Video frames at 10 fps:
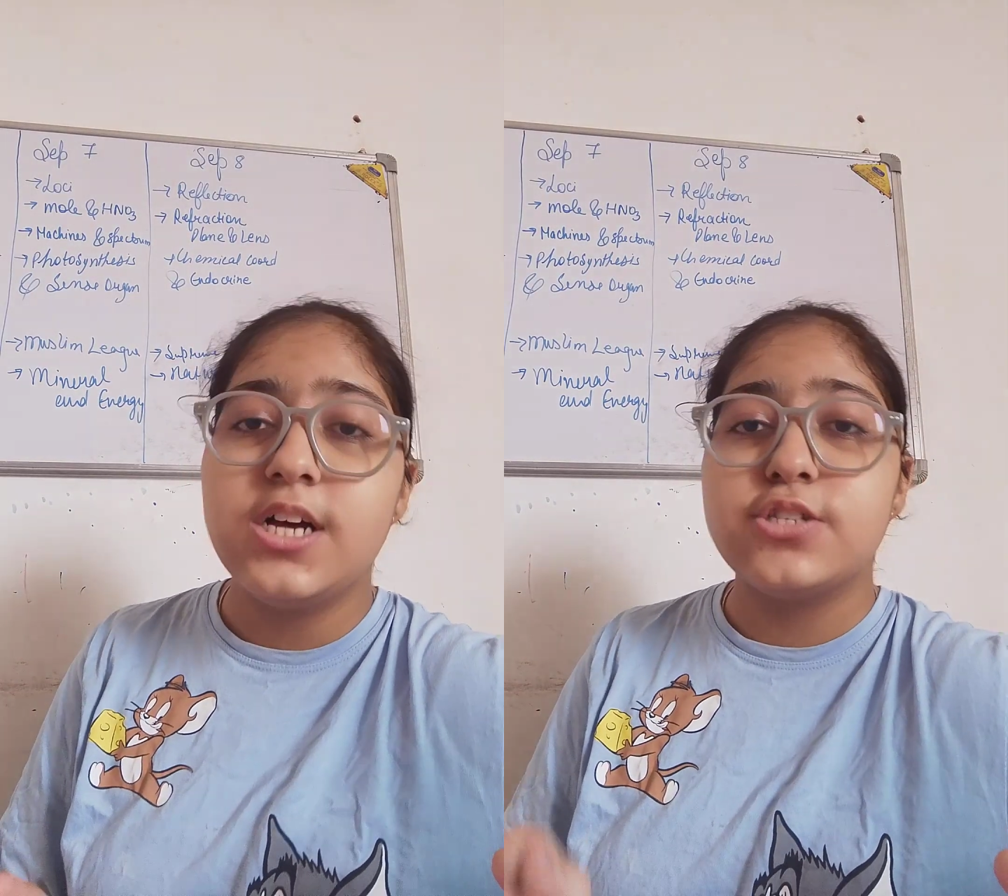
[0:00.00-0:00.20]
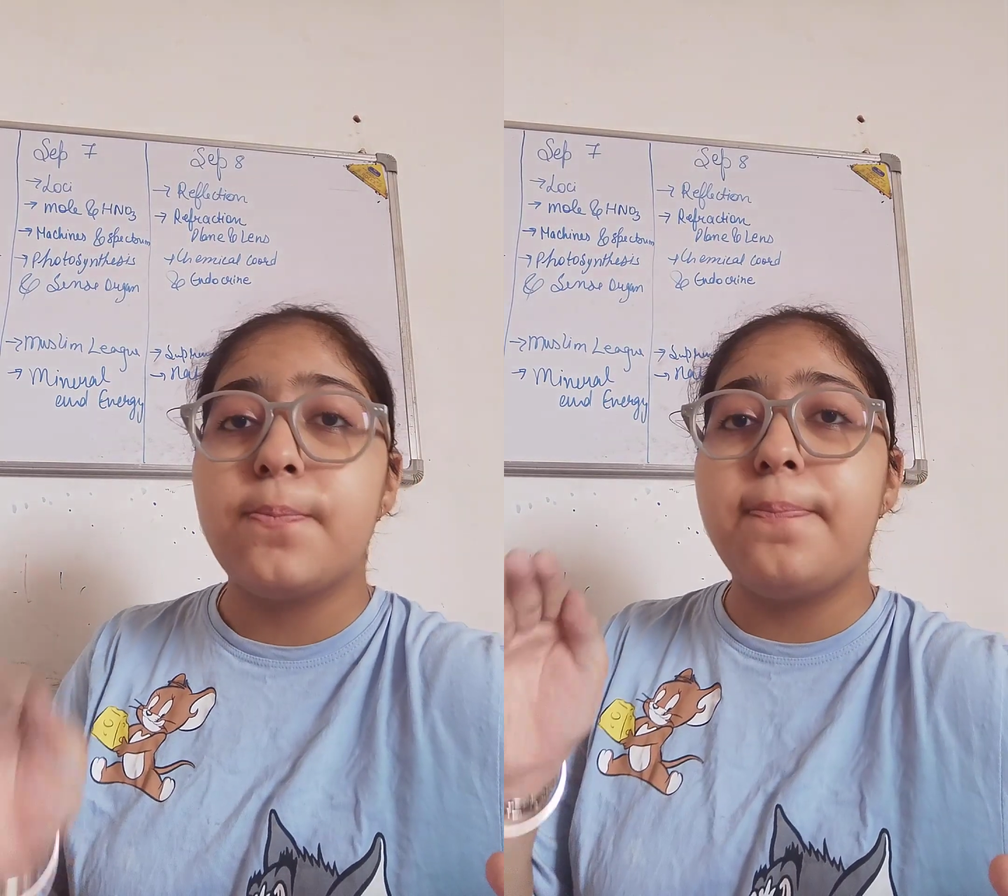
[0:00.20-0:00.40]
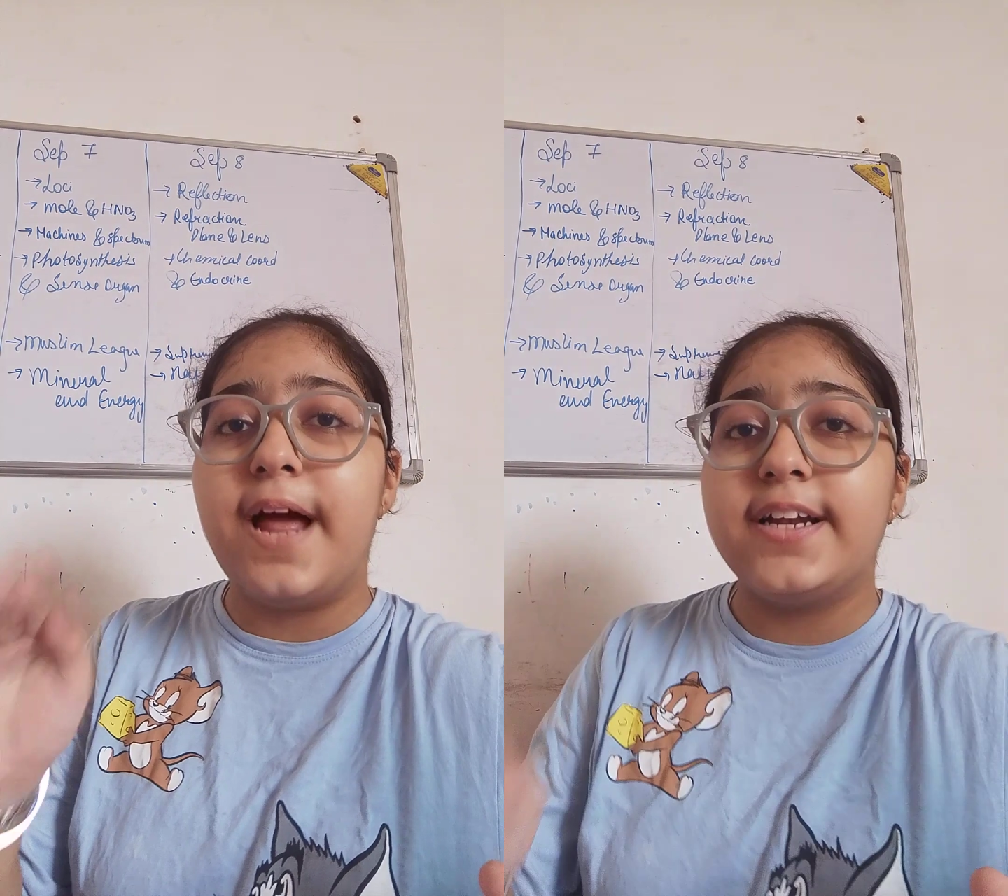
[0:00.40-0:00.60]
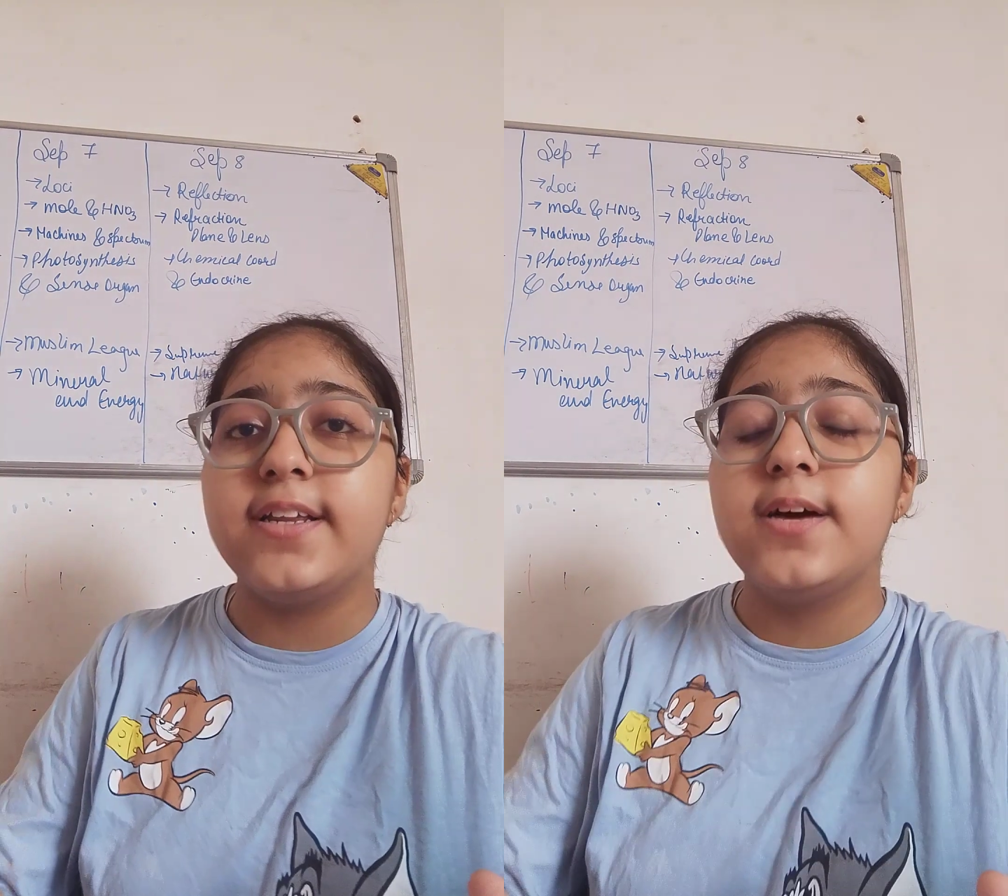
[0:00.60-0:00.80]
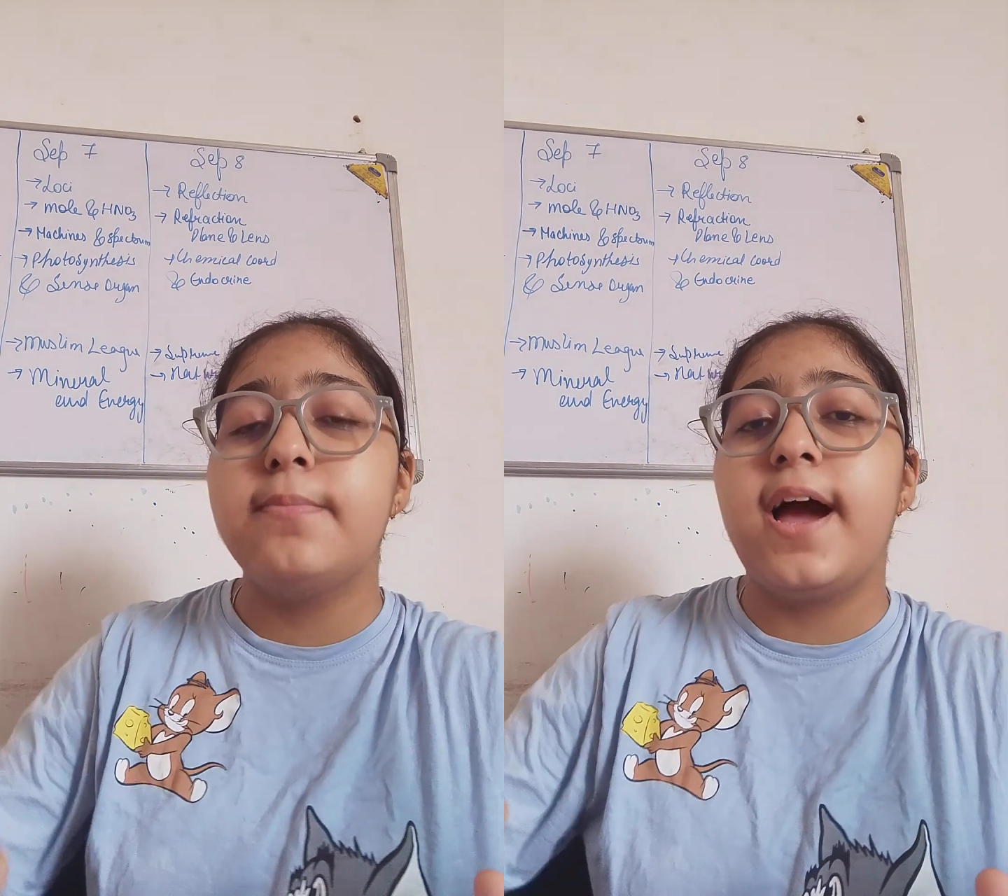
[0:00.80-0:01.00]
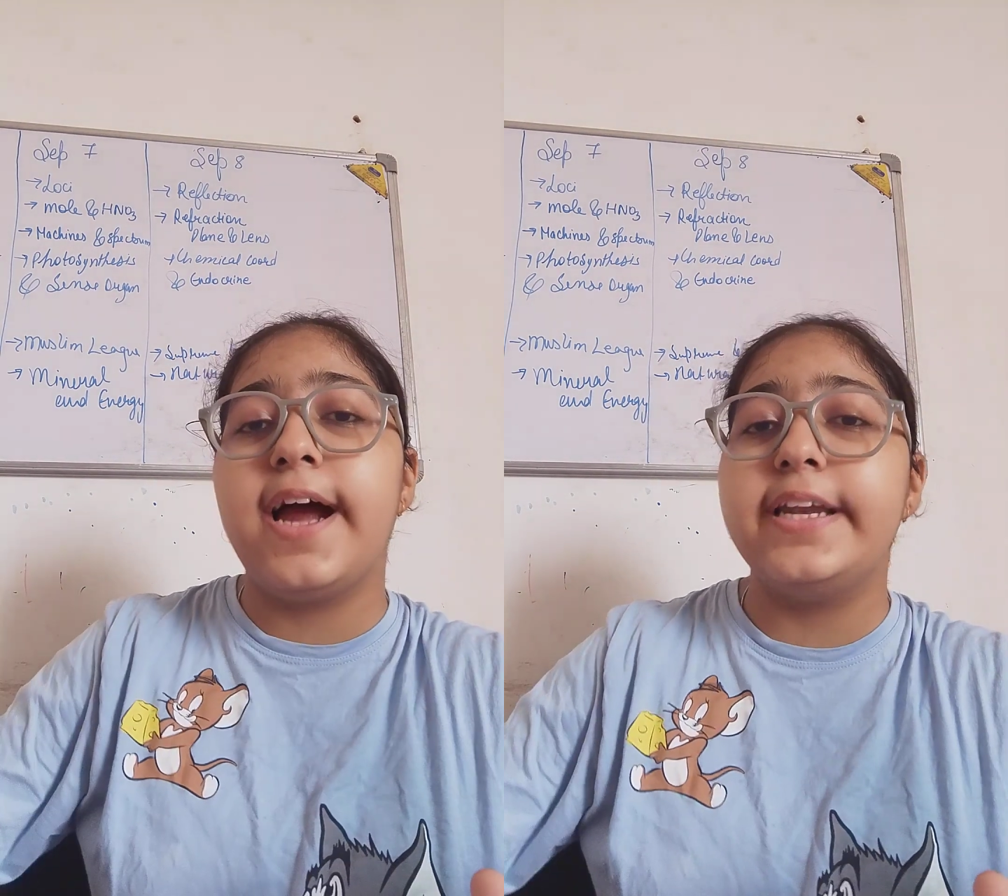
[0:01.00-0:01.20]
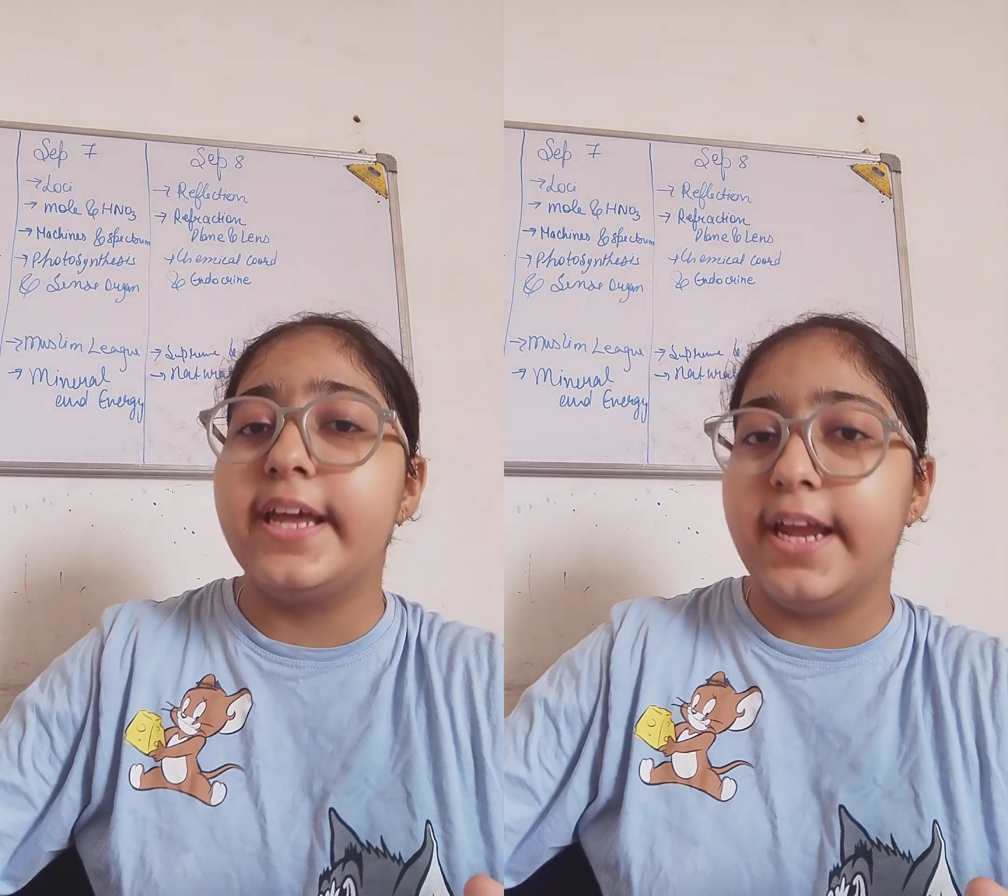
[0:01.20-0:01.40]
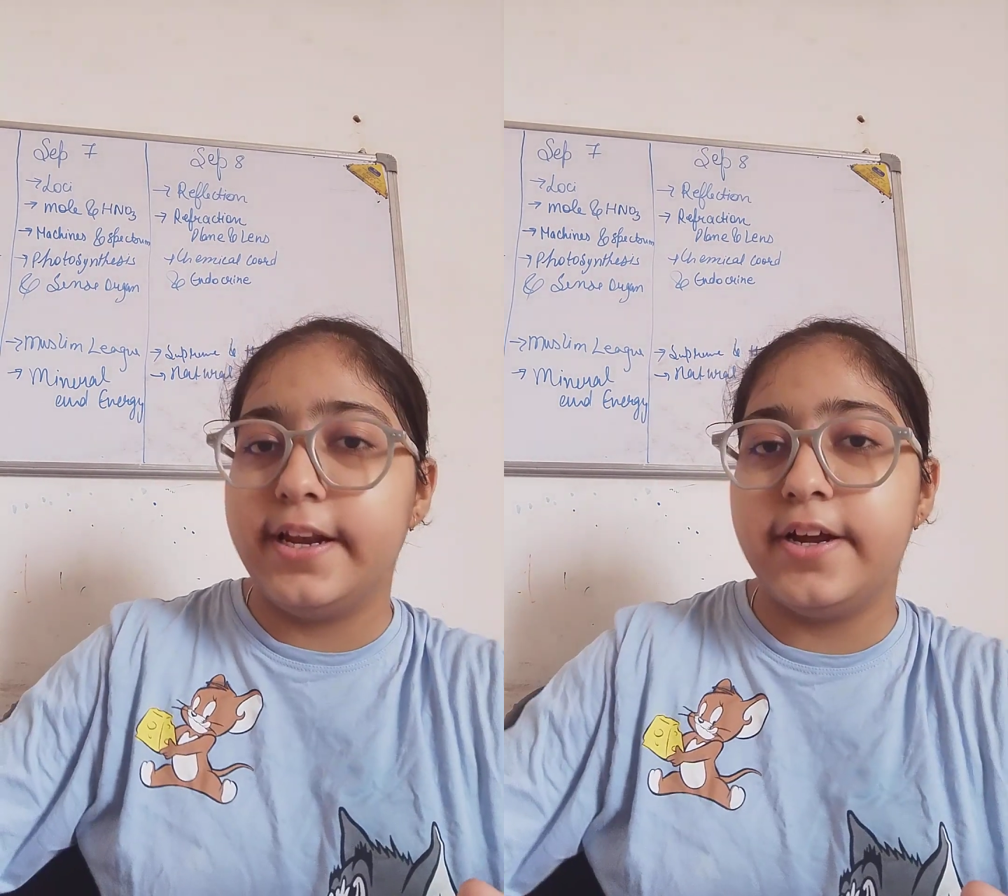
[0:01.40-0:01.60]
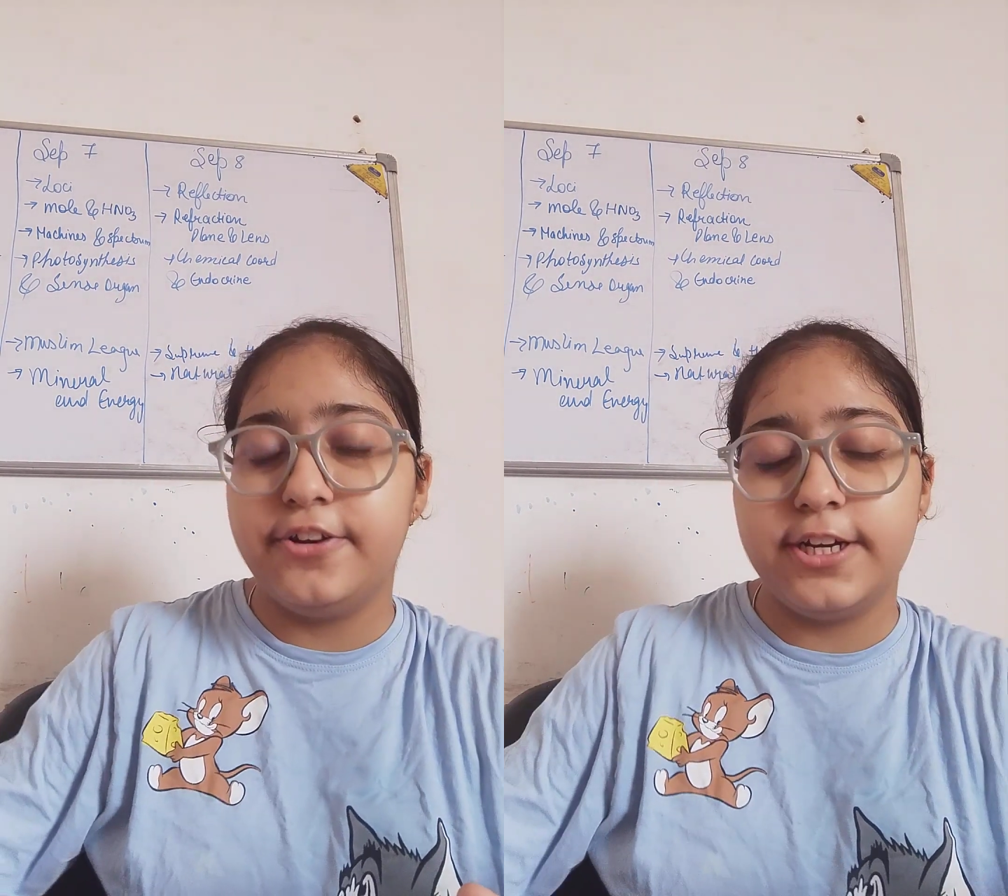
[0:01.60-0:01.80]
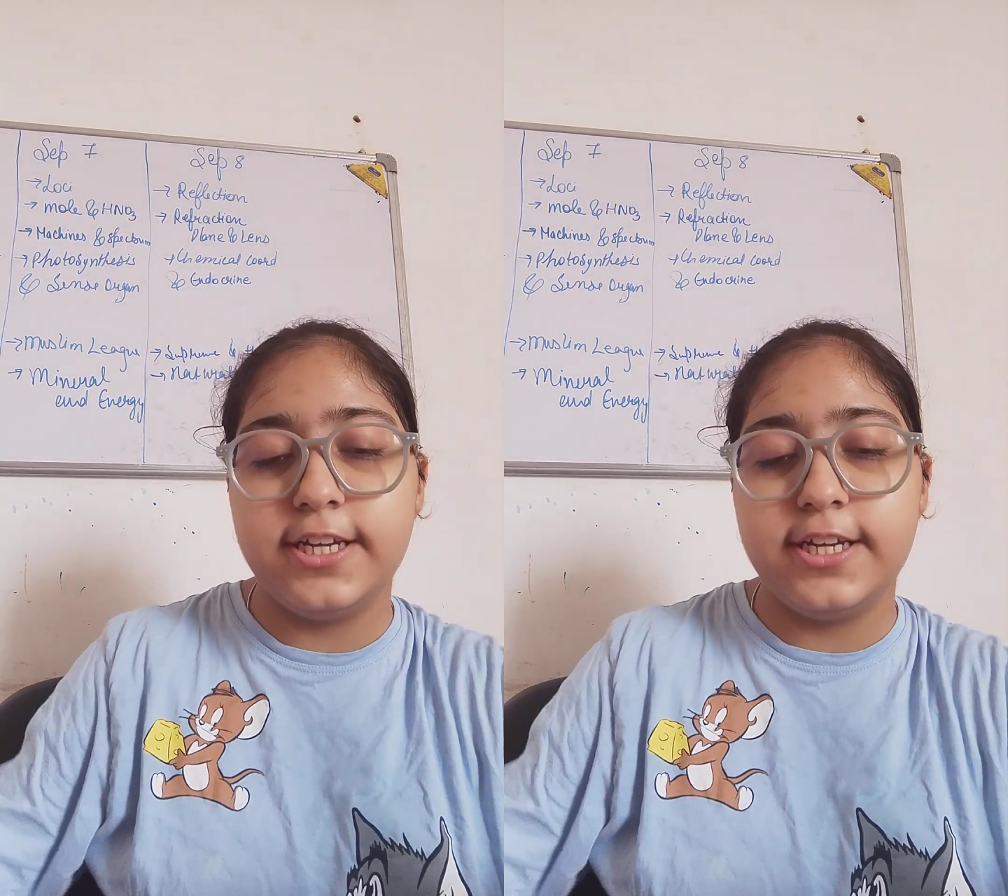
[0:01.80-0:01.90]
So platinum at 800